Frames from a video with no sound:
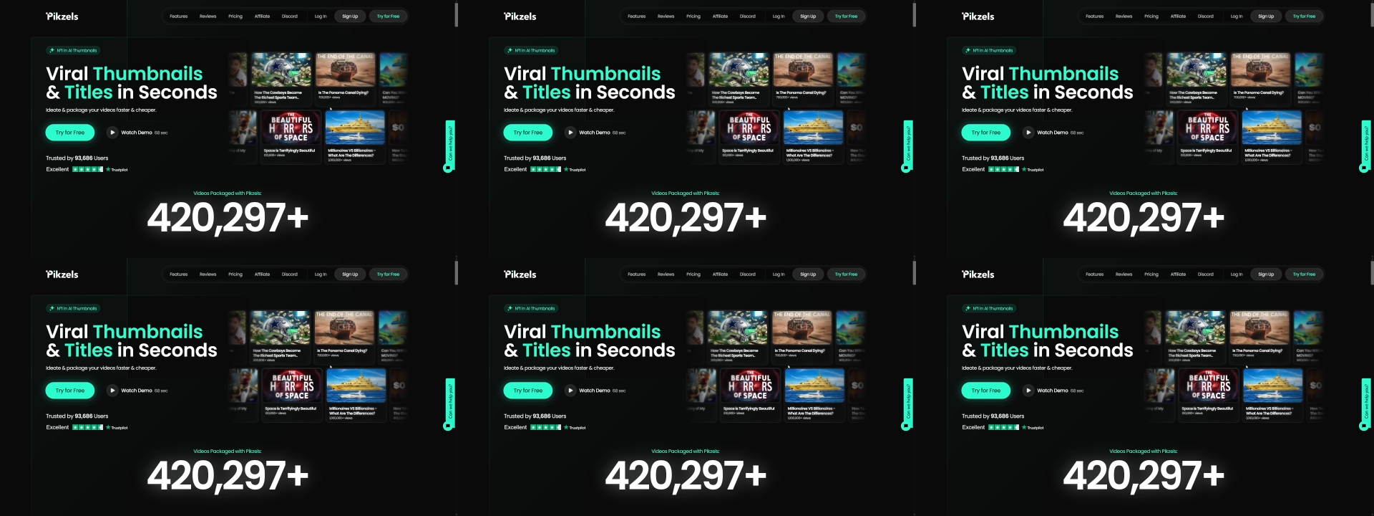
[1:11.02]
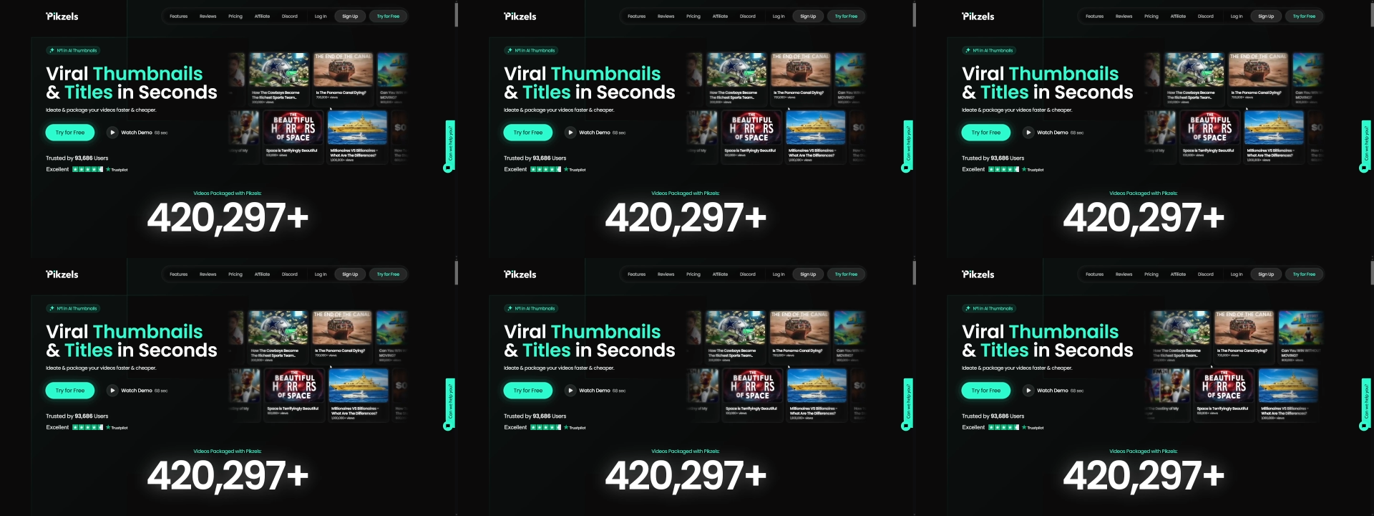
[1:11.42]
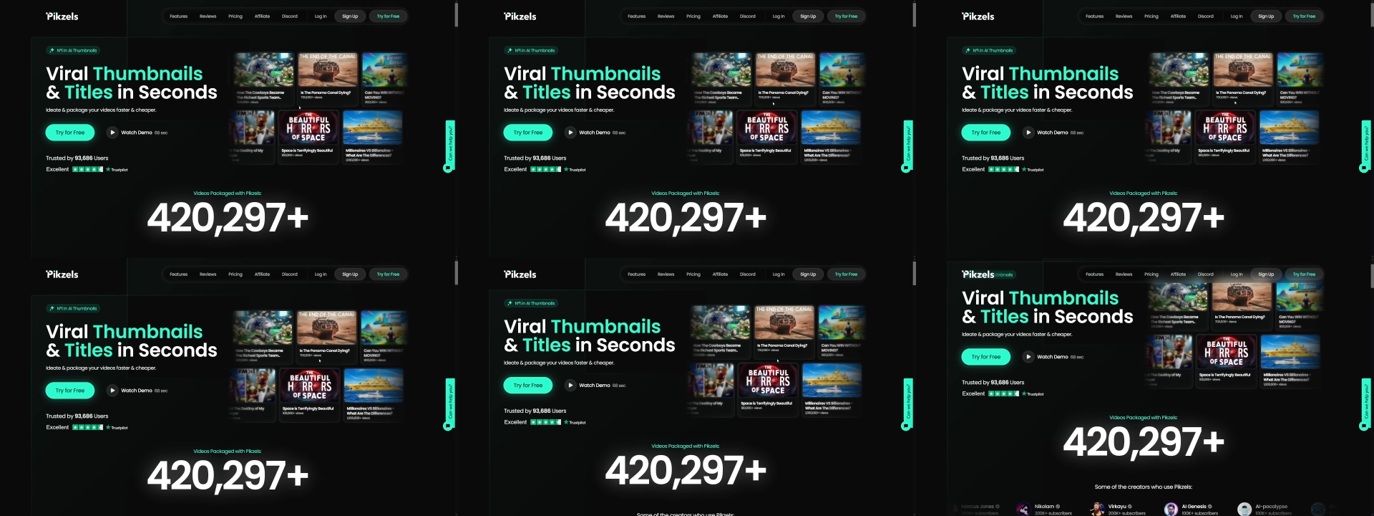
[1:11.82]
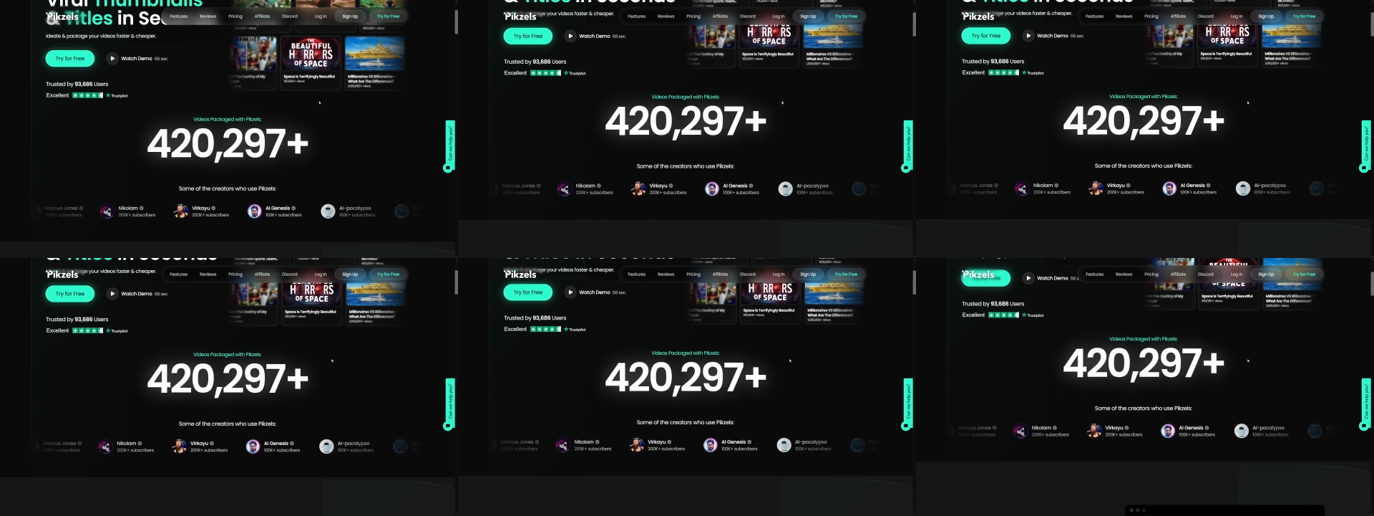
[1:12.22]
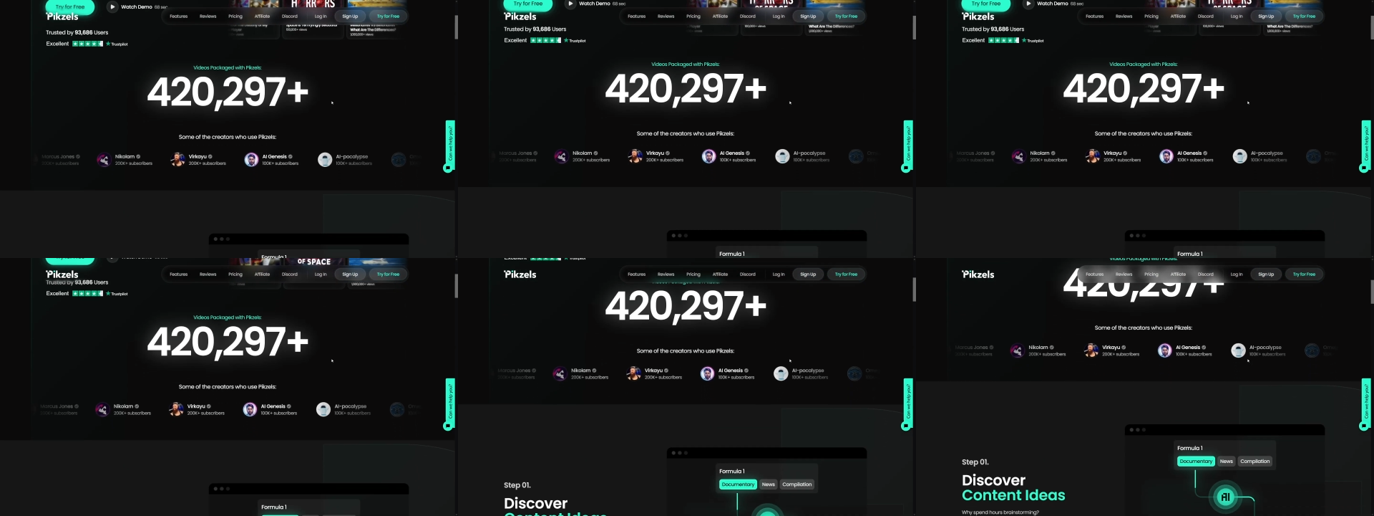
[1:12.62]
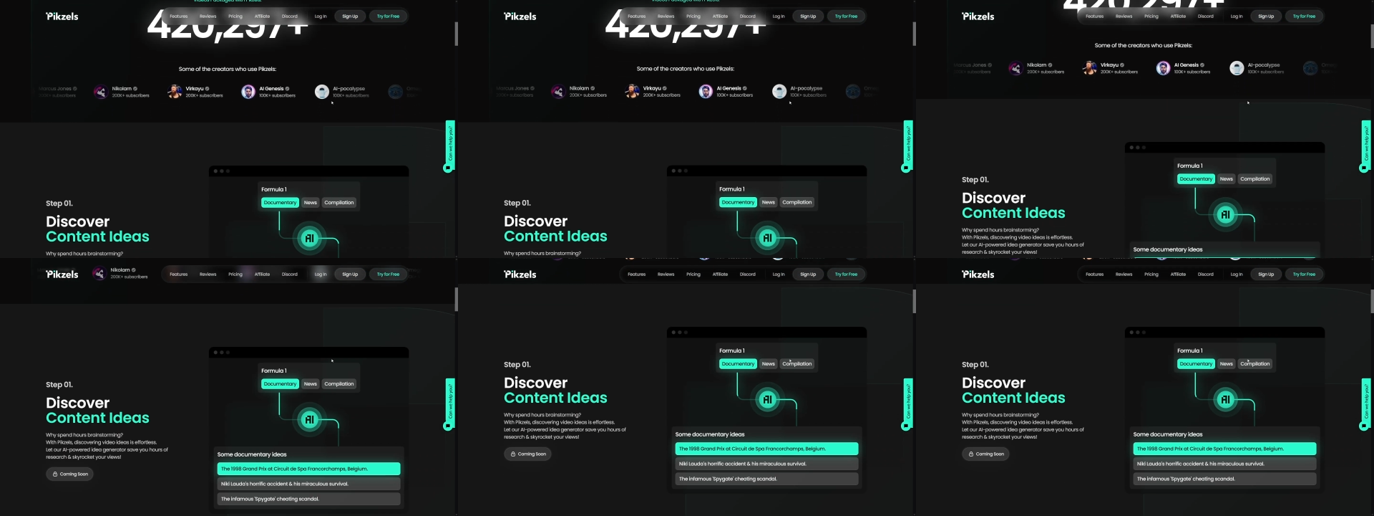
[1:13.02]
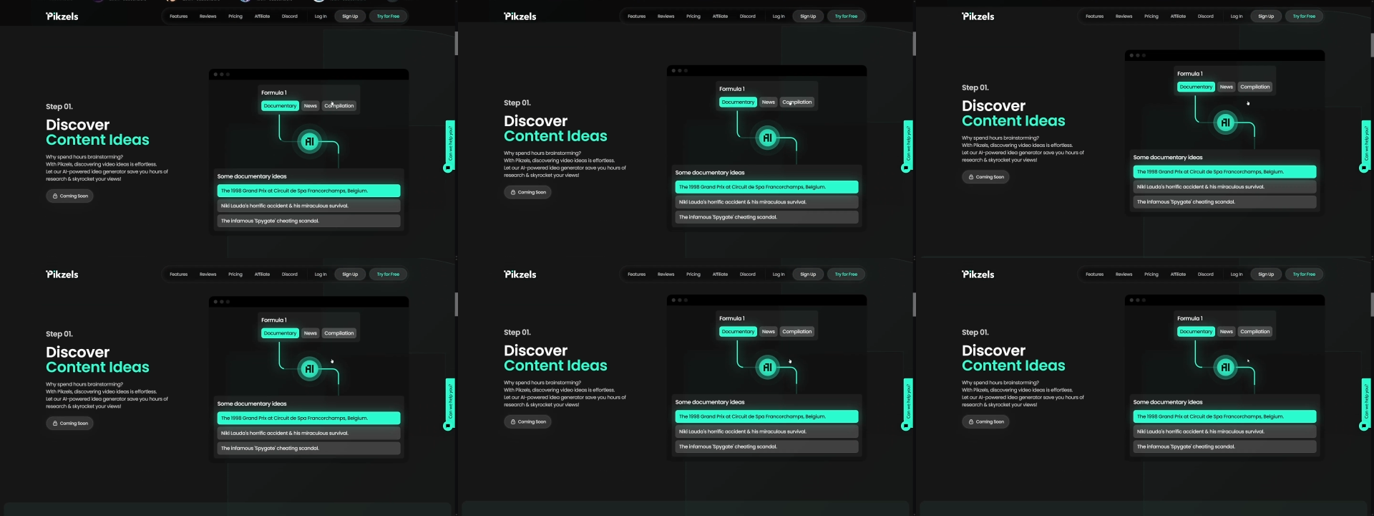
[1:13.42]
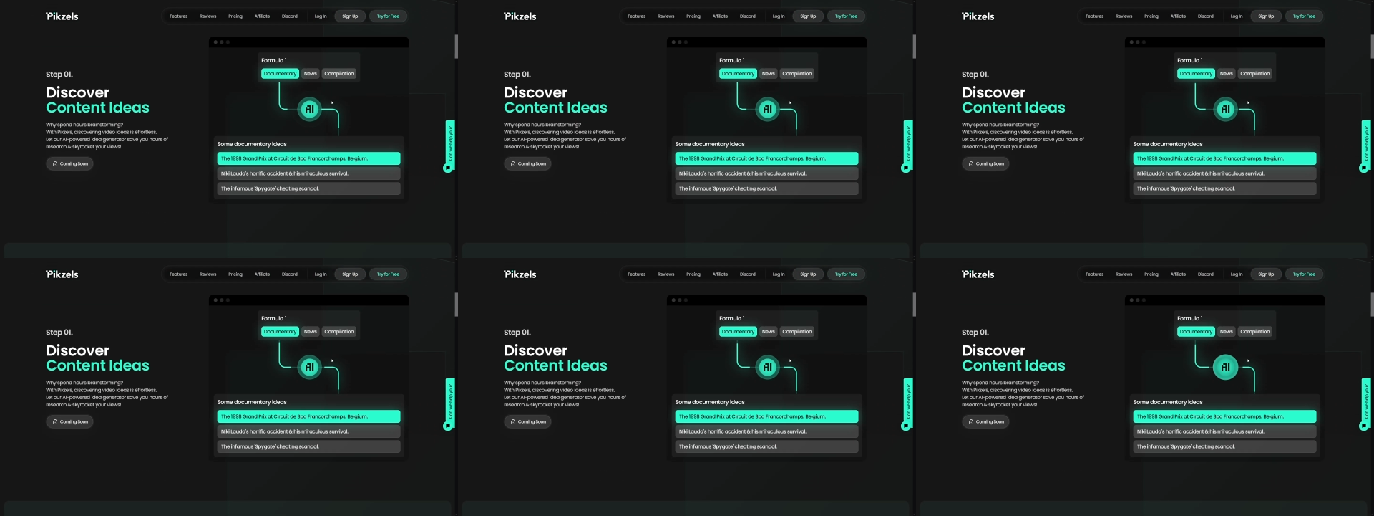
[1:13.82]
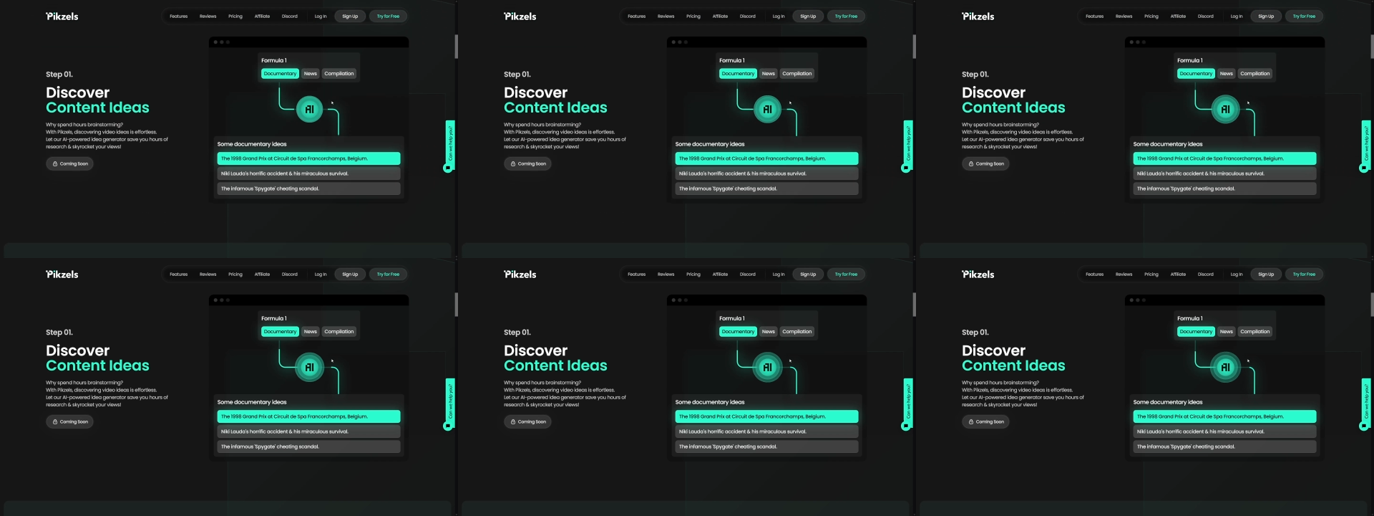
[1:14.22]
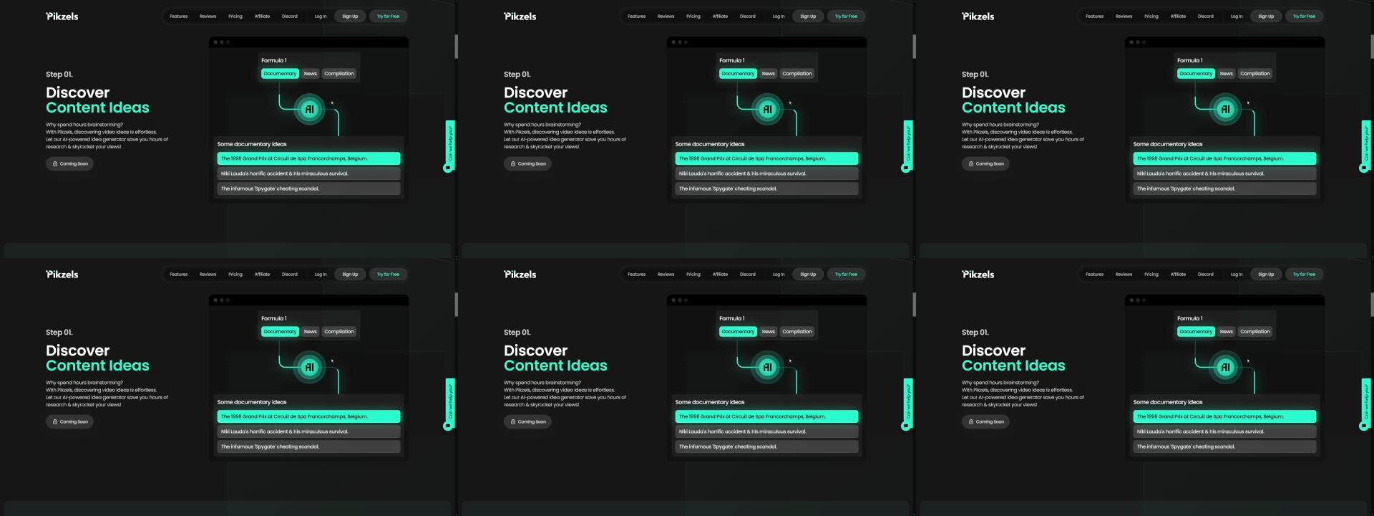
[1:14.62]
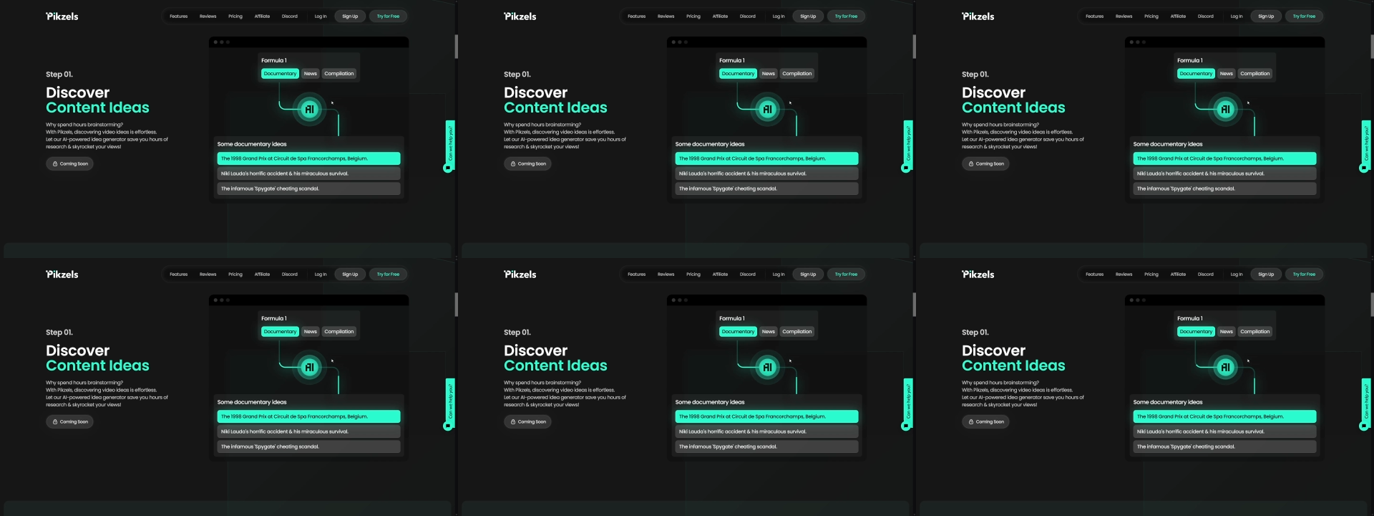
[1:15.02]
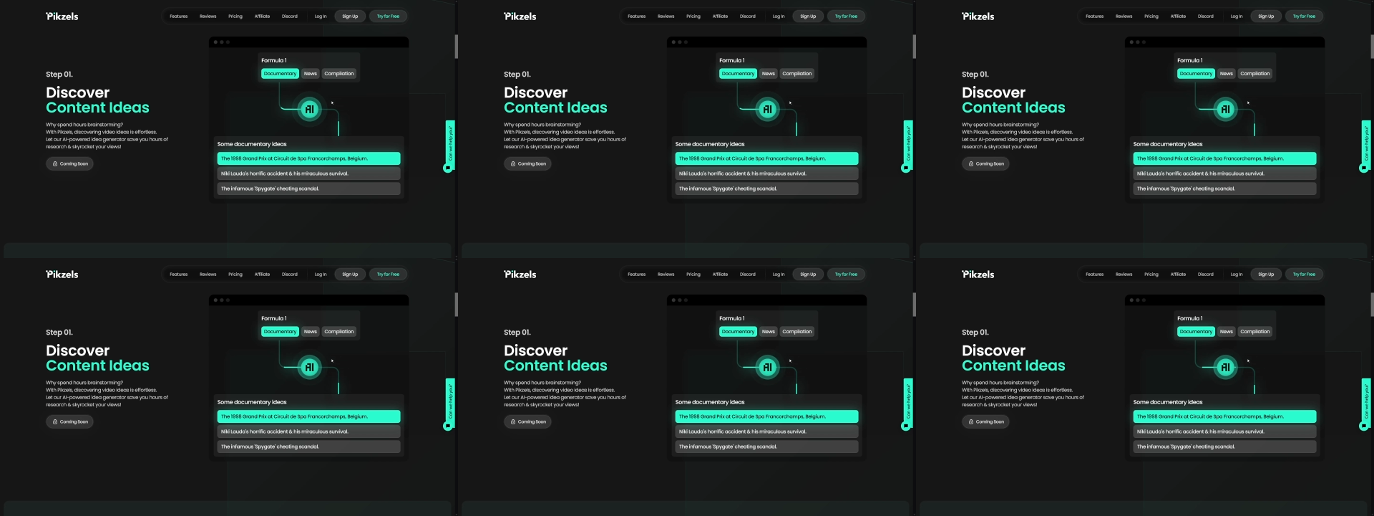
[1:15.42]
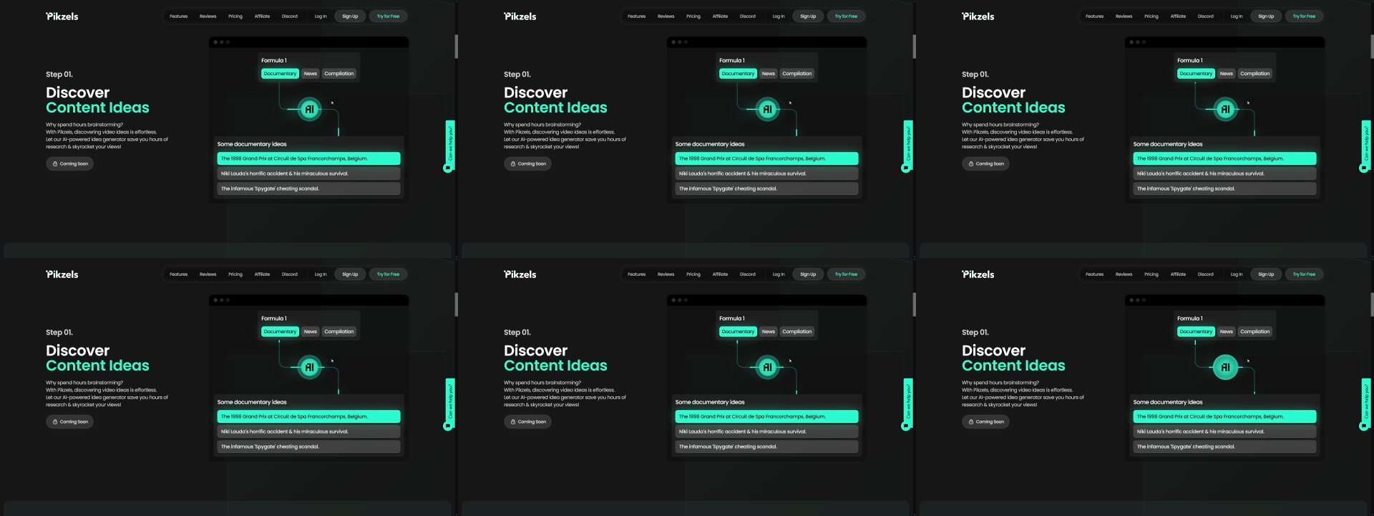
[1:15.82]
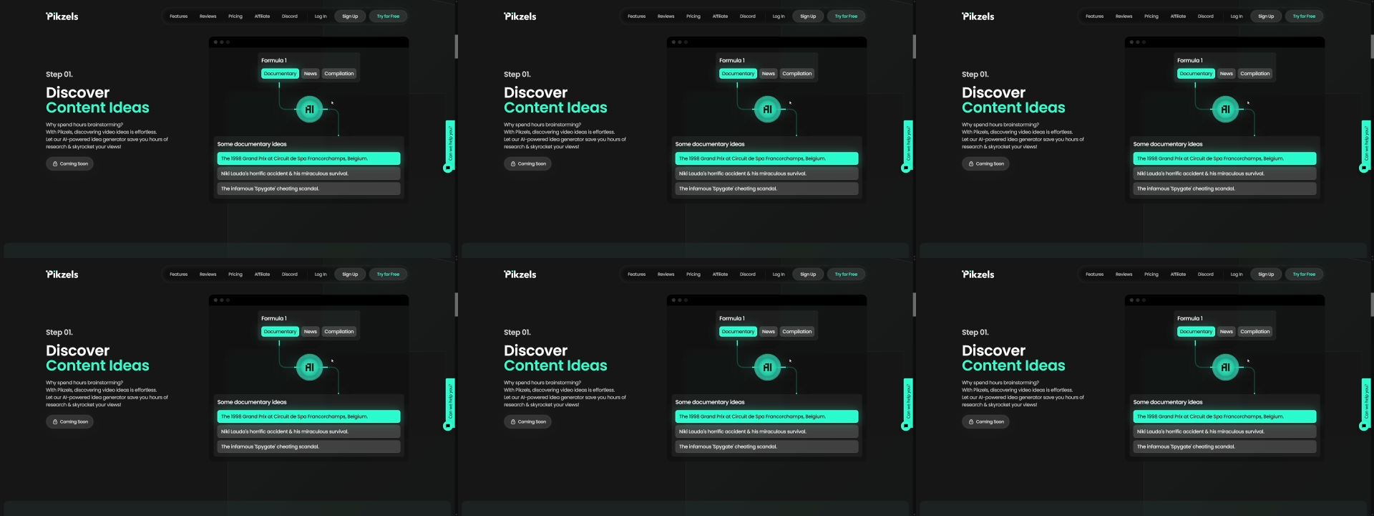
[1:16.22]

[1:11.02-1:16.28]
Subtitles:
(no speaker visible)